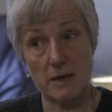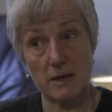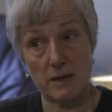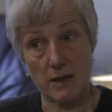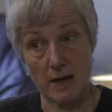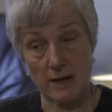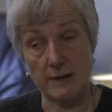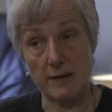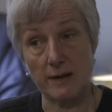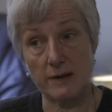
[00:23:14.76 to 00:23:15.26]

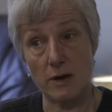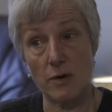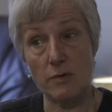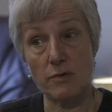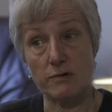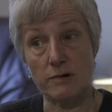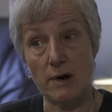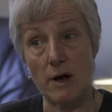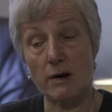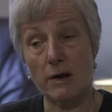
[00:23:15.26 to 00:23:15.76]
And I know
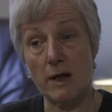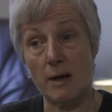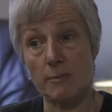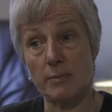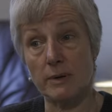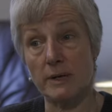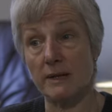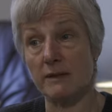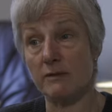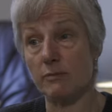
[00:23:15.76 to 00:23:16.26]
there are
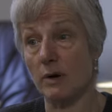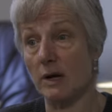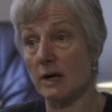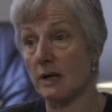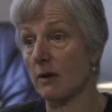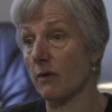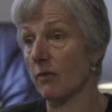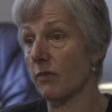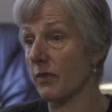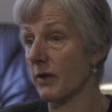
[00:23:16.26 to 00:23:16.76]
companies
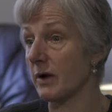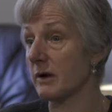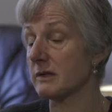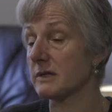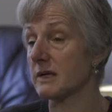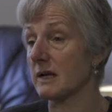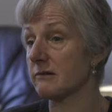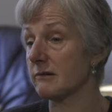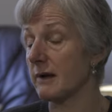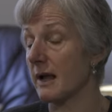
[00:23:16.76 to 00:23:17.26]
working on third
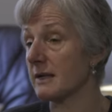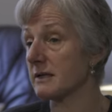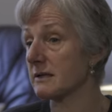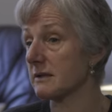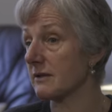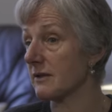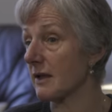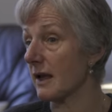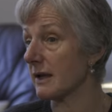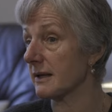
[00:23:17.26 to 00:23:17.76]
generation
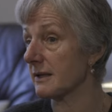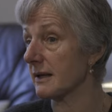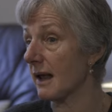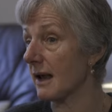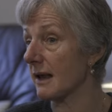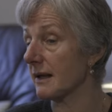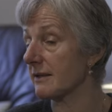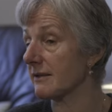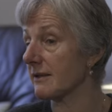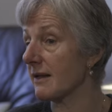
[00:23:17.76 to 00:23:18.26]

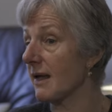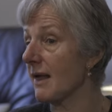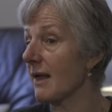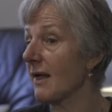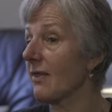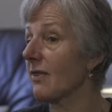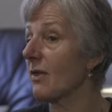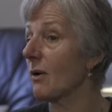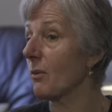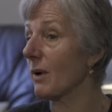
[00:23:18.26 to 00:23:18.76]
psychedelics
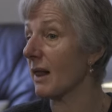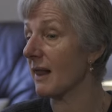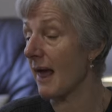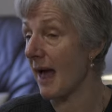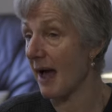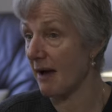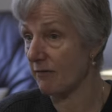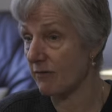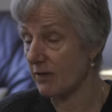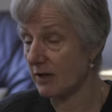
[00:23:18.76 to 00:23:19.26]
that will
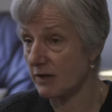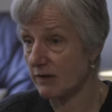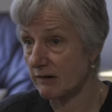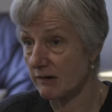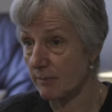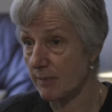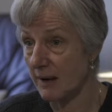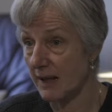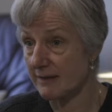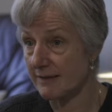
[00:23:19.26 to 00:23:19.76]
have the
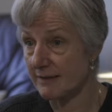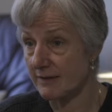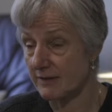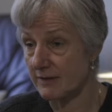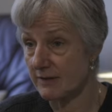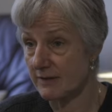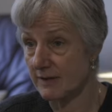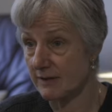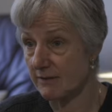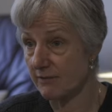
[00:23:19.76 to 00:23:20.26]

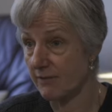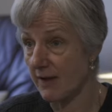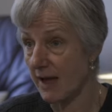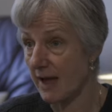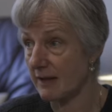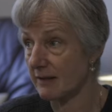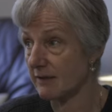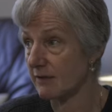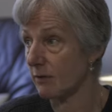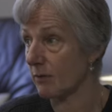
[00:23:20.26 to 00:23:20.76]
neuroplasticity
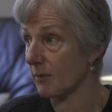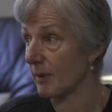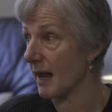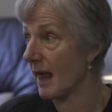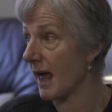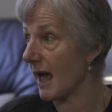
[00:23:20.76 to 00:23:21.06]
effects, or will